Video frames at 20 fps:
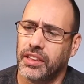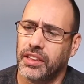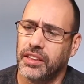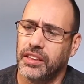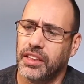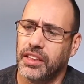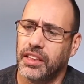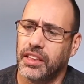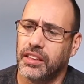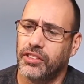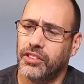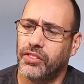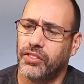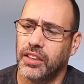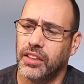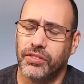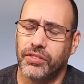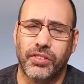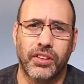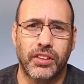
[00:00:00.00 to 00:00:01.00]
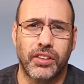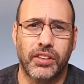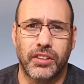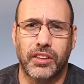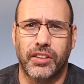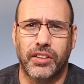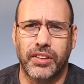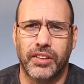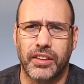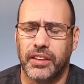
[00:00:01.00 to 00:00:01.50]
and the other one for the
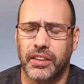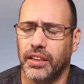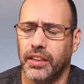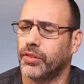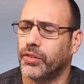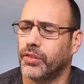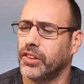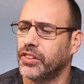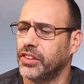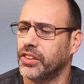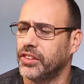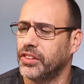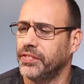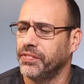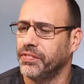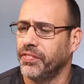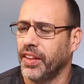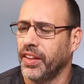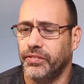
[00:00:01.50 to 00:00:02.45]
current temperature.